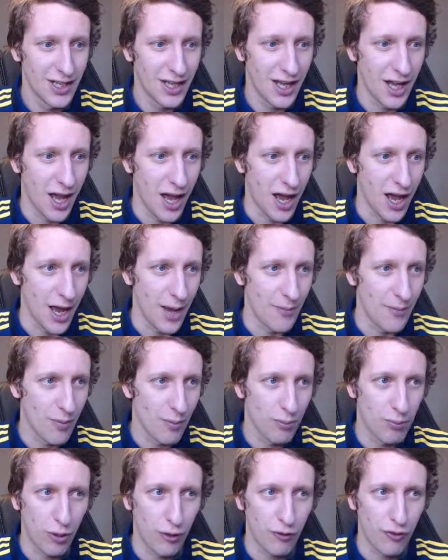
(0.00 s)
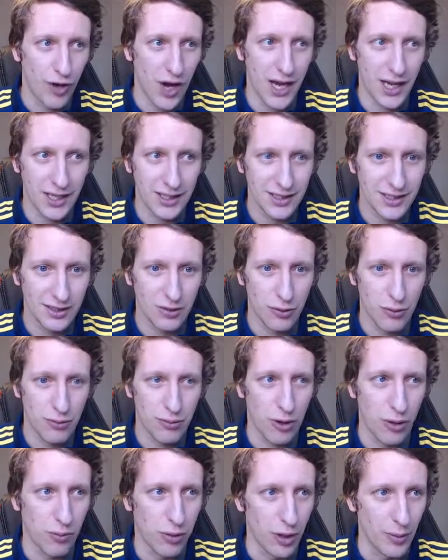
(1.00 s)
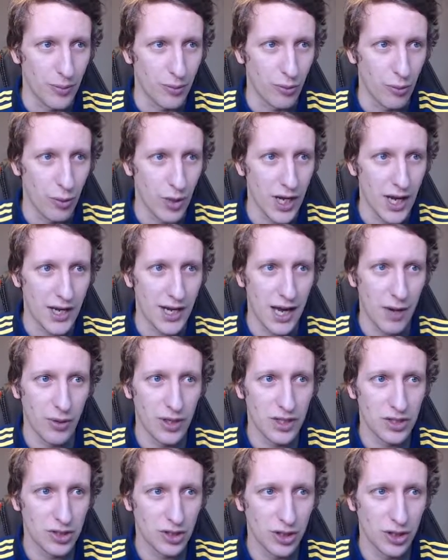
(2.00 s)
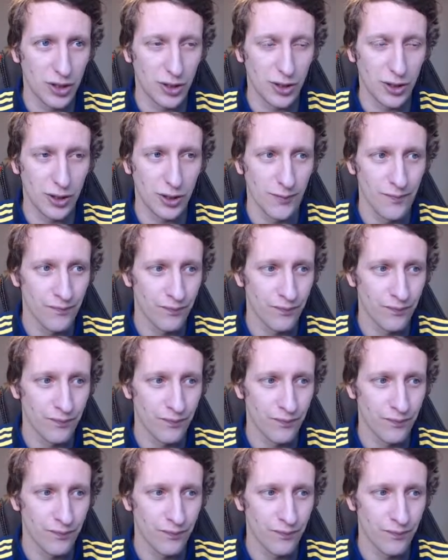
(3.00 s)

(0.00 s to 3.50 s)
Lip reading: But finances are a problem. We are now insecure.